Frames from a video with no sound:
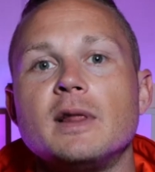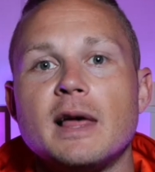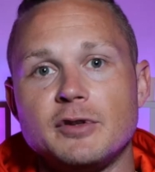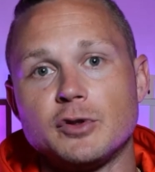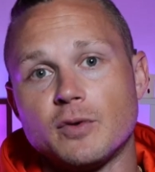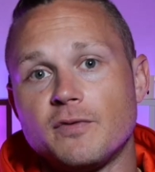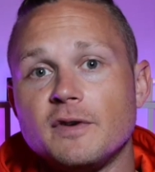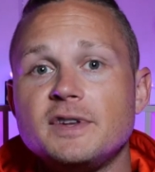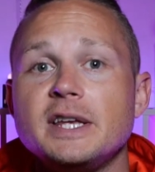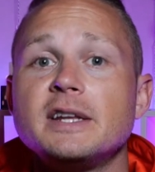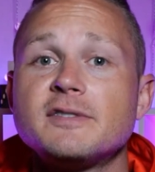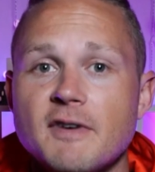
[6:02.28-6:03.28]
11 through
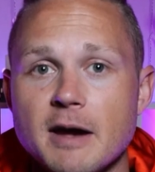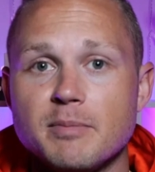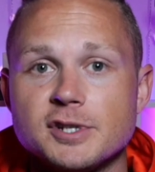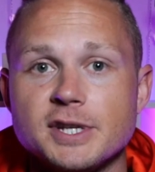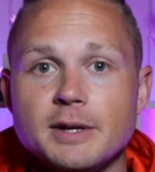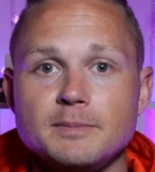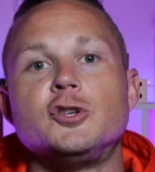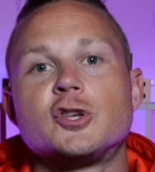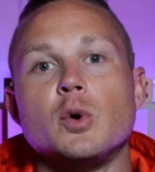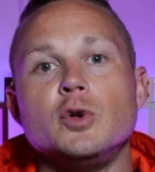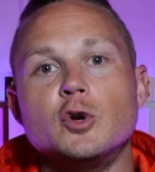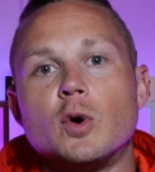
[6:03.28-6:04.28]
15 is 5%.
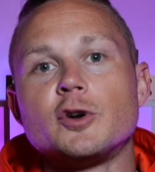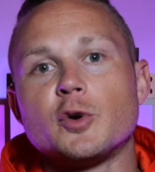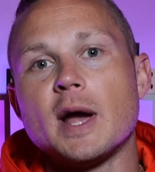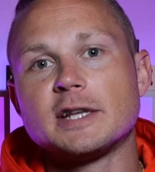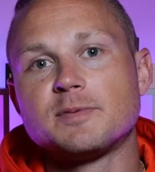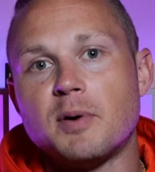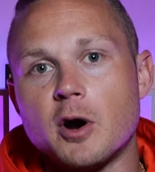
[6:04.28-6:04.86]
So your direct